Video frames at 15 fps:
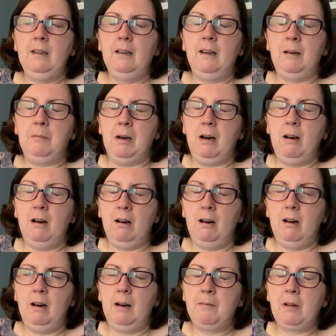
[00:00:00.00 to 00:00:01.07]
and my
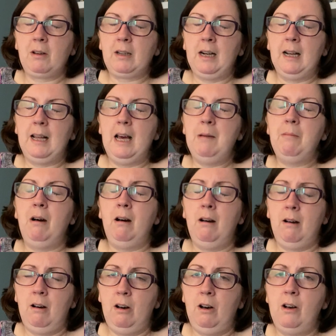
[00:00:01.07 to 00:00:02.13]
heart, I'm not gonna lie, my
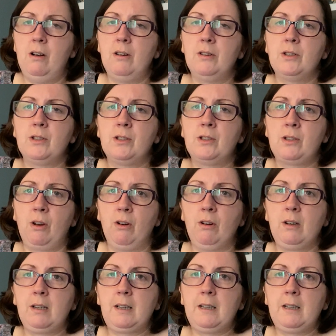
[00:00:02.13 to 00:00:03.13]
heart sunk.